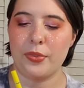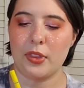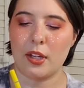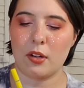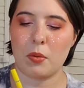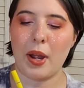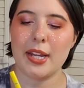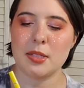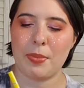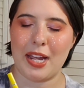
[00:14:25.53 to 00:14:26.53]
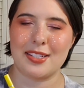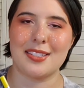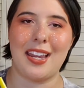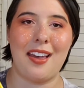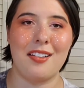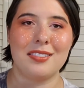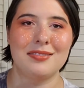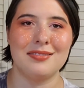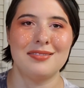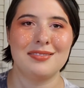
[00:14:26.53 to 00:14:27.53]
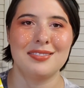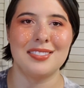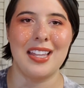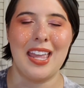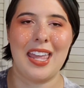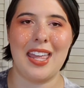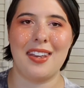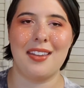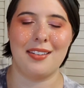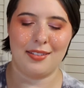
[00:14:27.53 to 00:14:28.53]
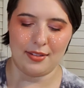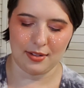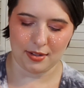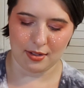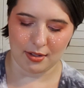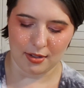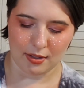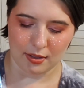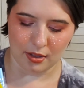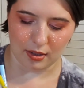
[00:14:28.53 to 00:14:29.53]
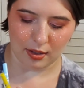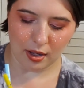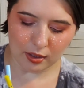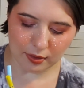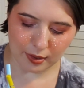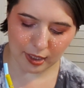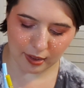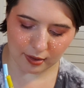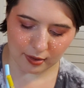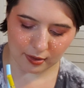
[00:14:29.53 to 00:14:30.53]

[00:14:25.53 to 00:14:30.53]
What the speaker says: They're quite pastel in their coloring.